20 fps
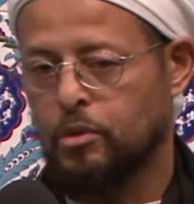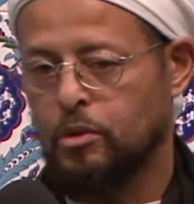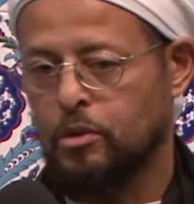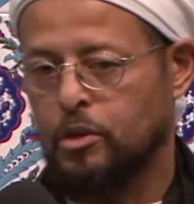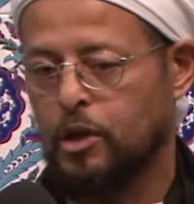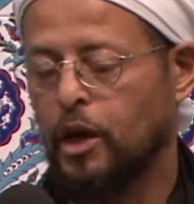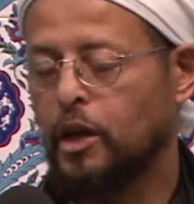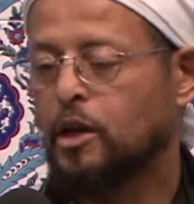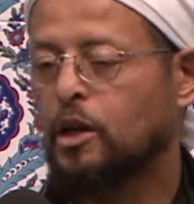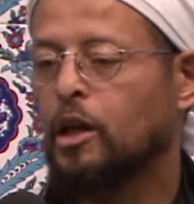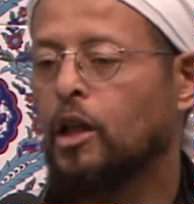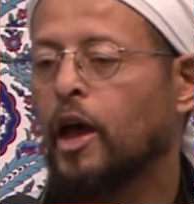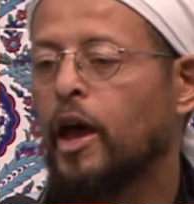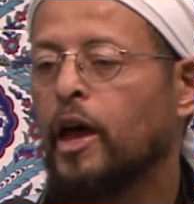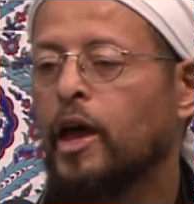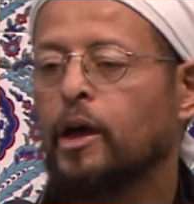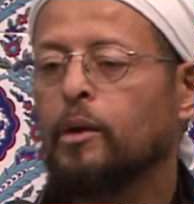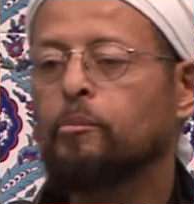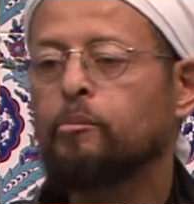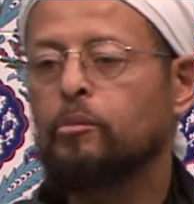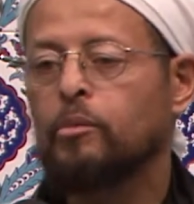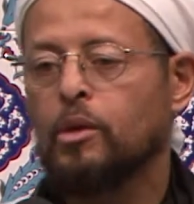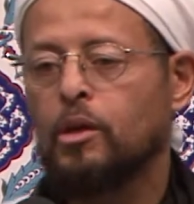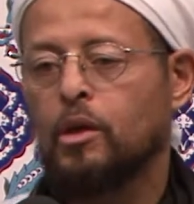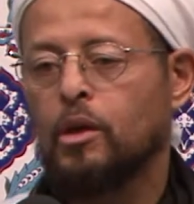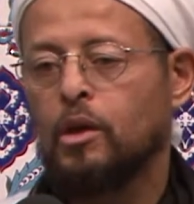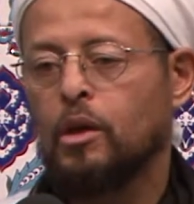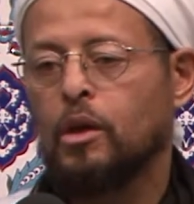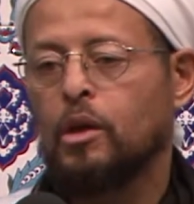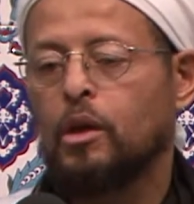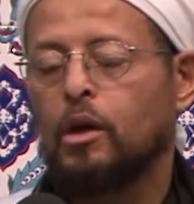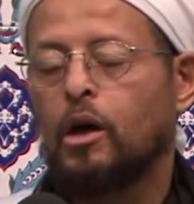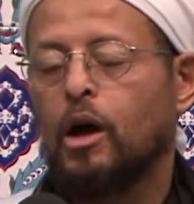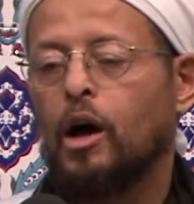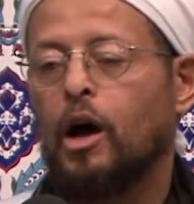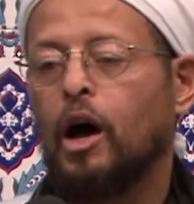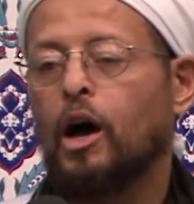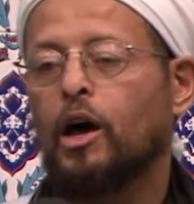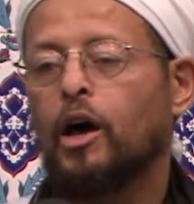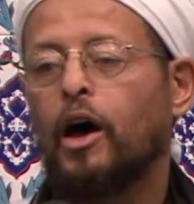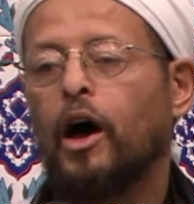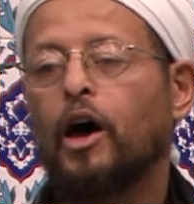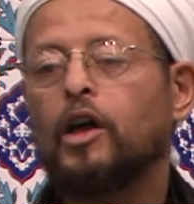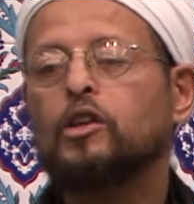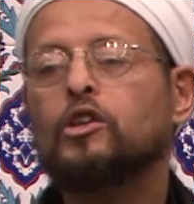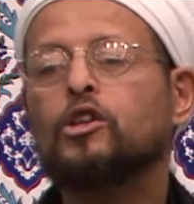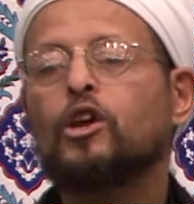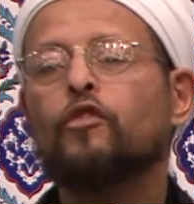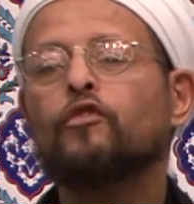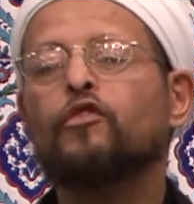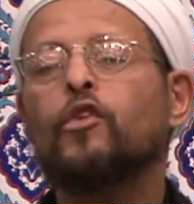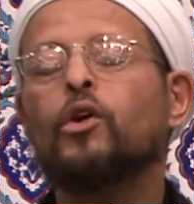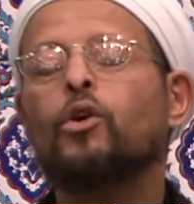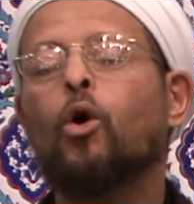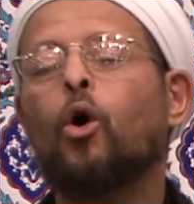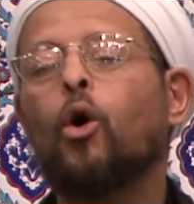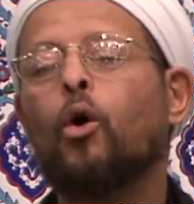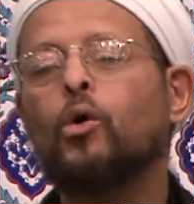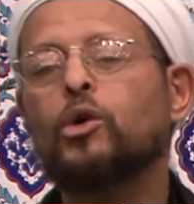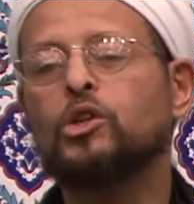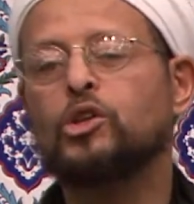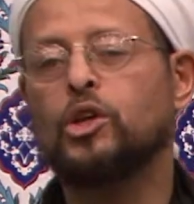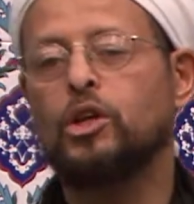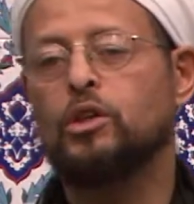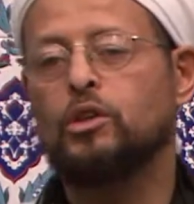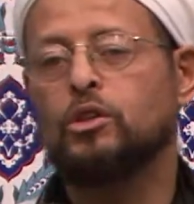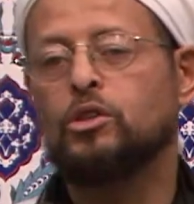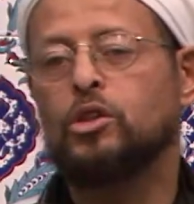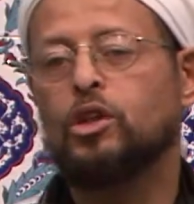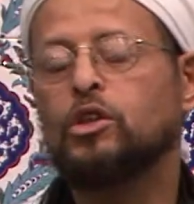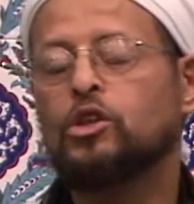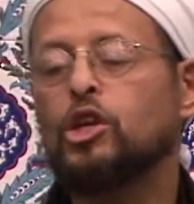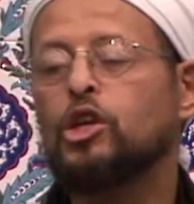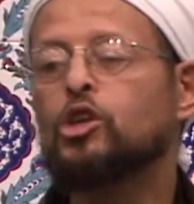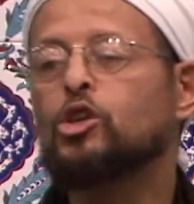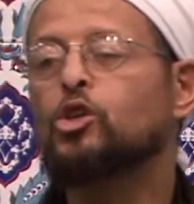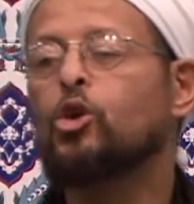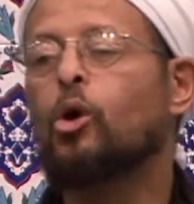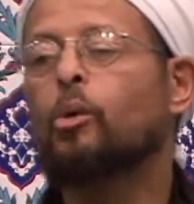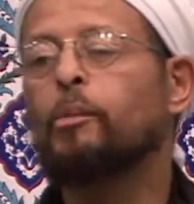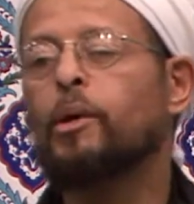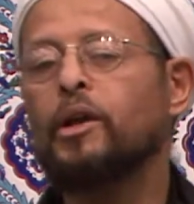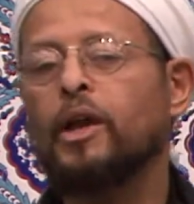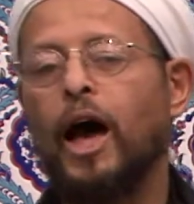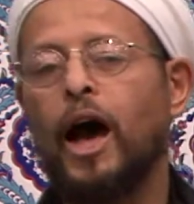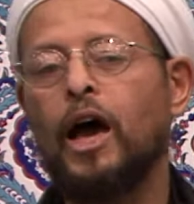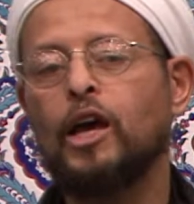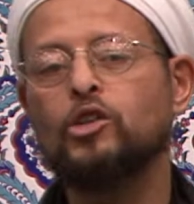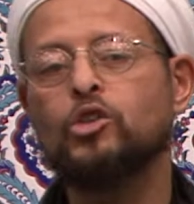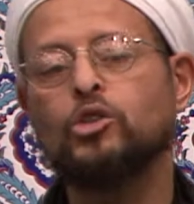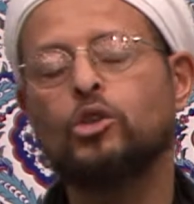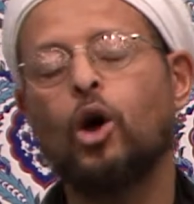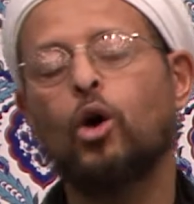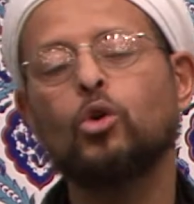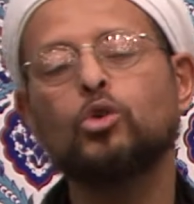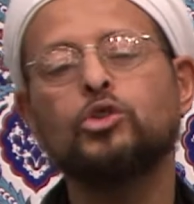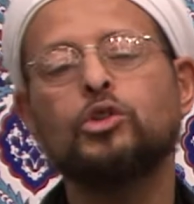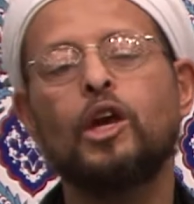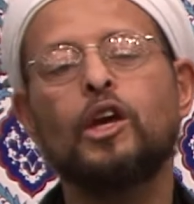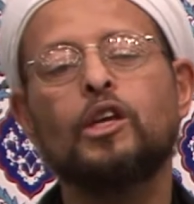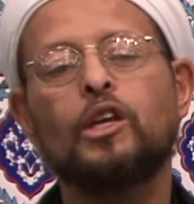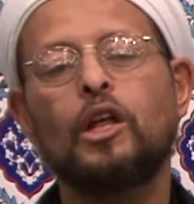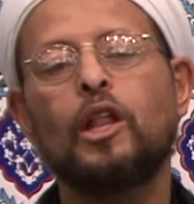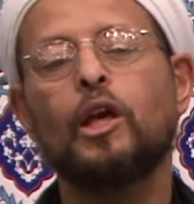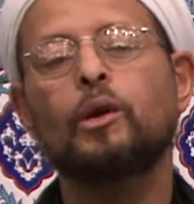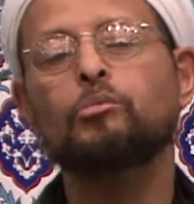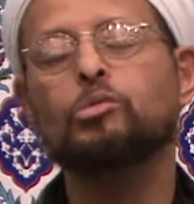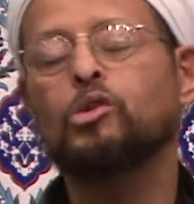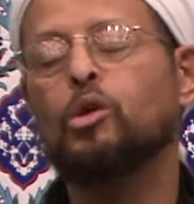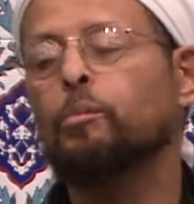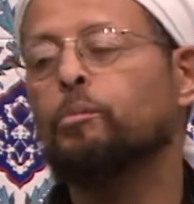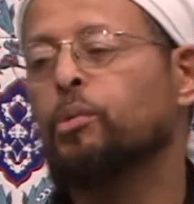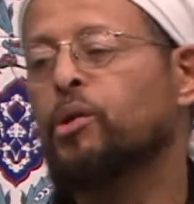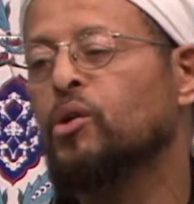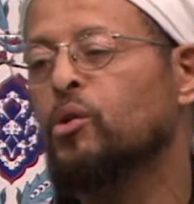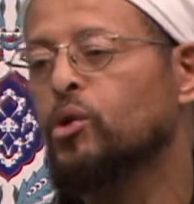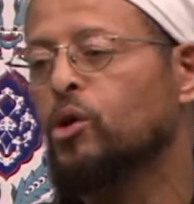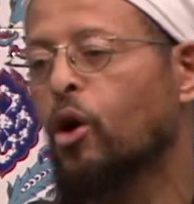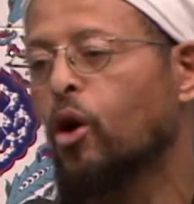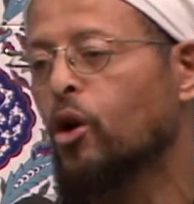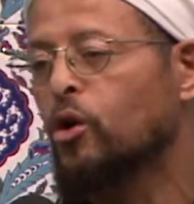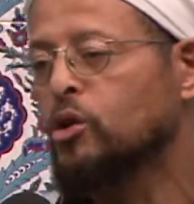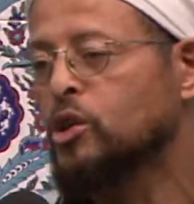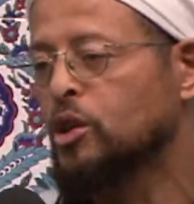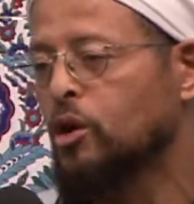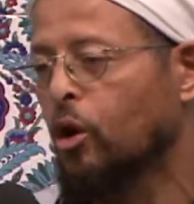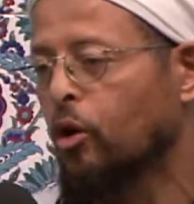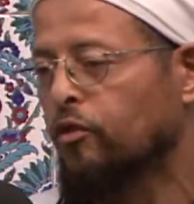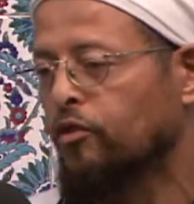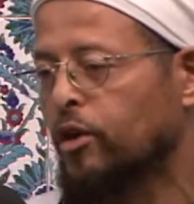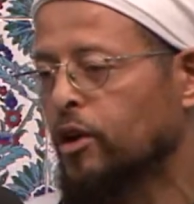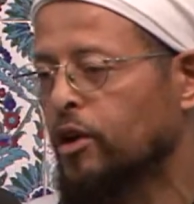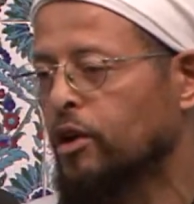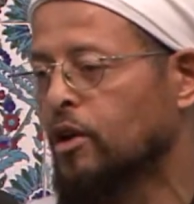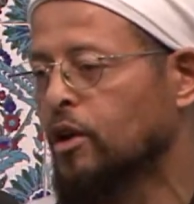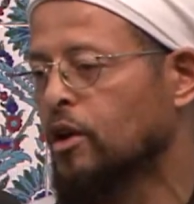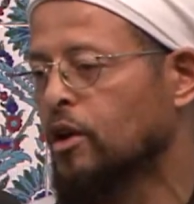they claim a different origin to dehumanize those they claim superiority over.